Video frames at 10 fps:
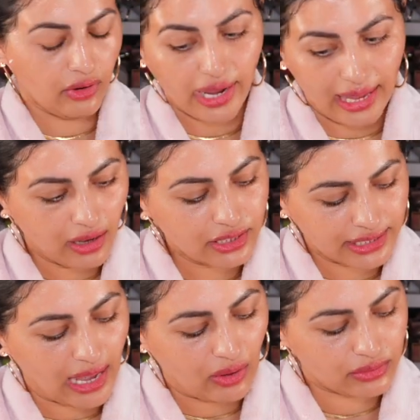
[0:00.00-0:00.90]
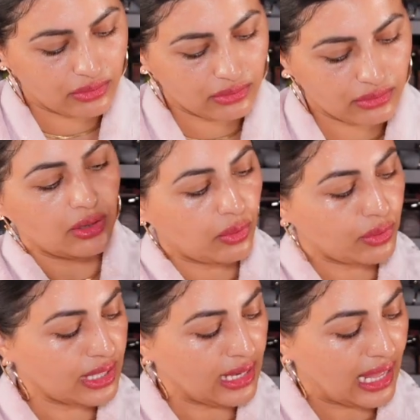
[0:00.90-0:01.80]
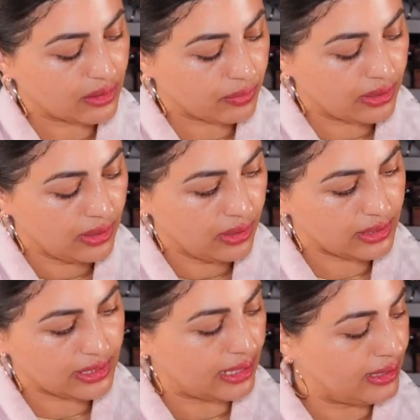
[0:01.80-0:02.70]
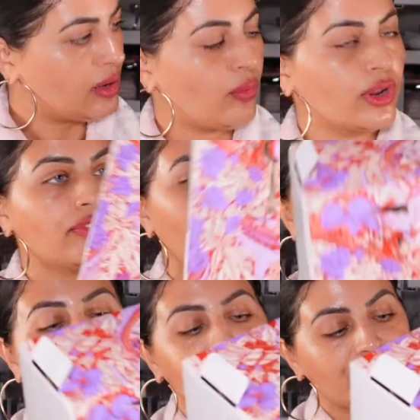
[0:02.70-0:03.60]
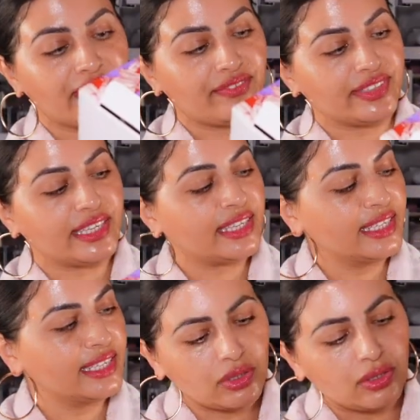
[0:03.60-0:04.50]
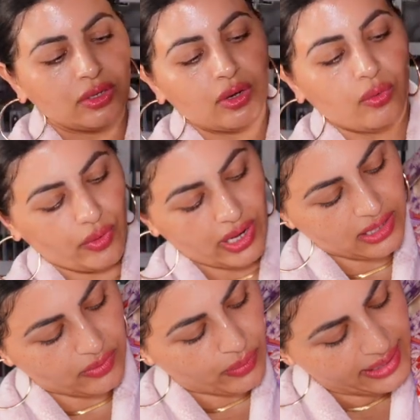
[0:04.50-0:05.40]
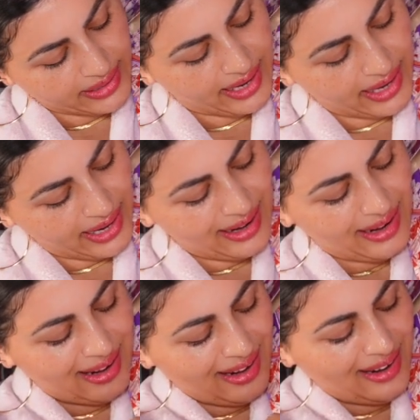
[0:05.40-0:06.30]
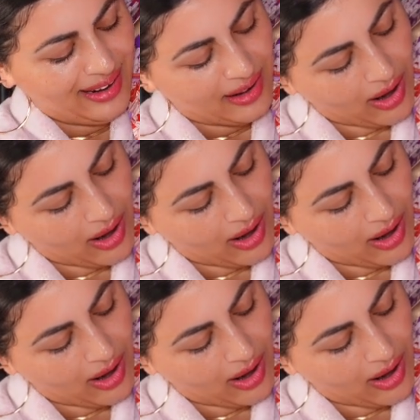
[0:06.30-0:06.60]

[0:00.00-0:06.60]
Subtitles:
Okay, I lost count. What was the last one? 10. We need to find 15. It's right here.